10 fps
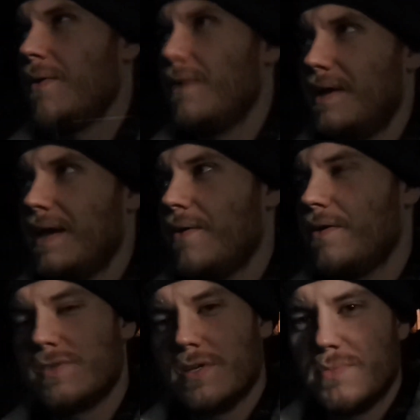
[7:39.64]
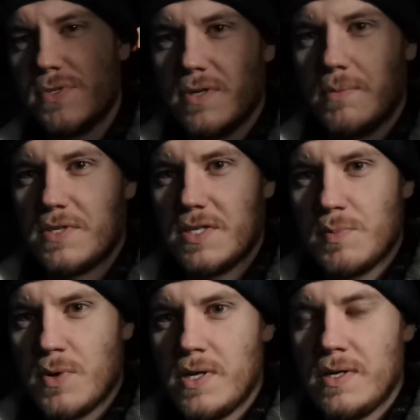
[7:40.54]
about an hour of subs to
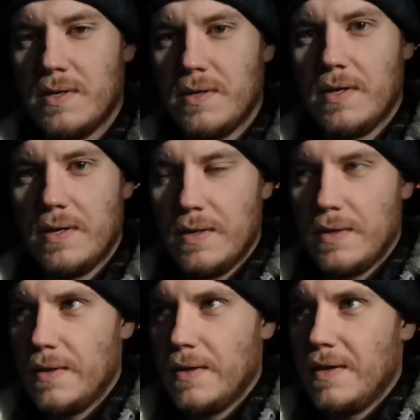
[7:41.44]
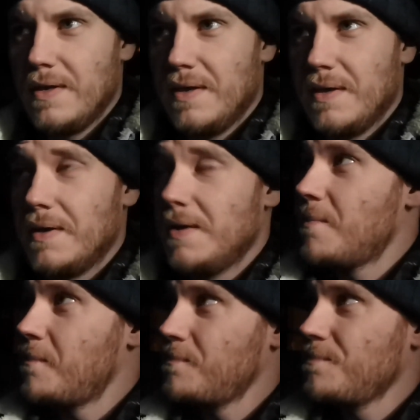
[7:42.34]
this point.
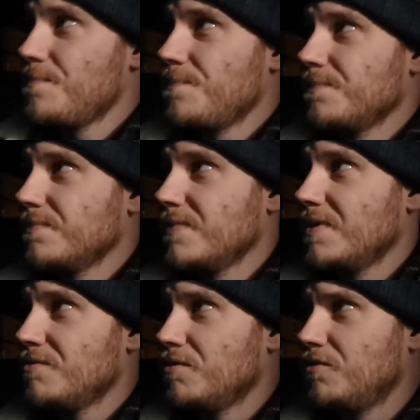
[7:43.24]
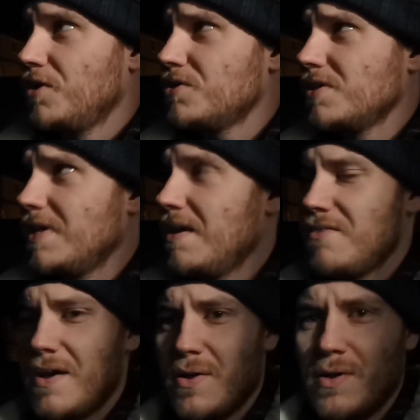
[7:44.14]
Um, unfortunately,
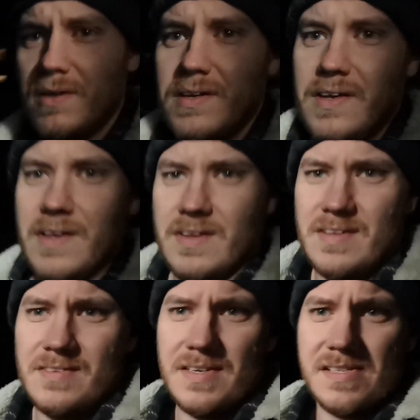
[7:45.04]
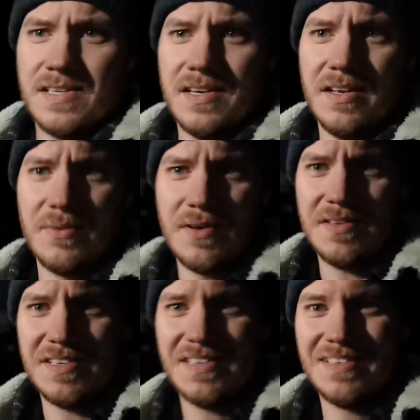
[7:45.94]
I've now got this to deal
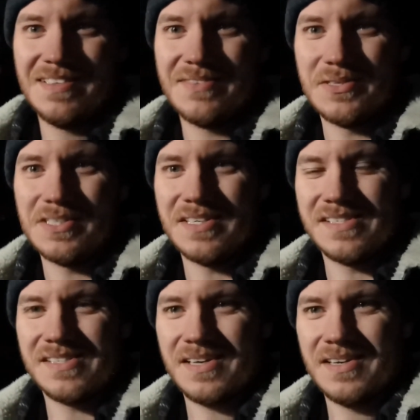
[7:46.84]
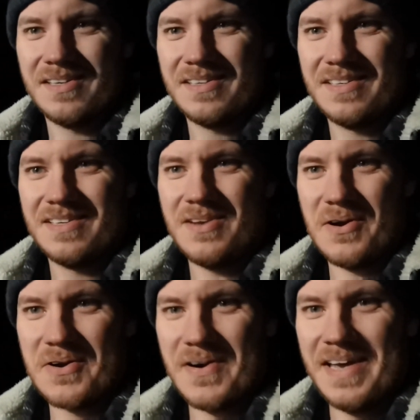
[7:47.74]
with, which is uh, not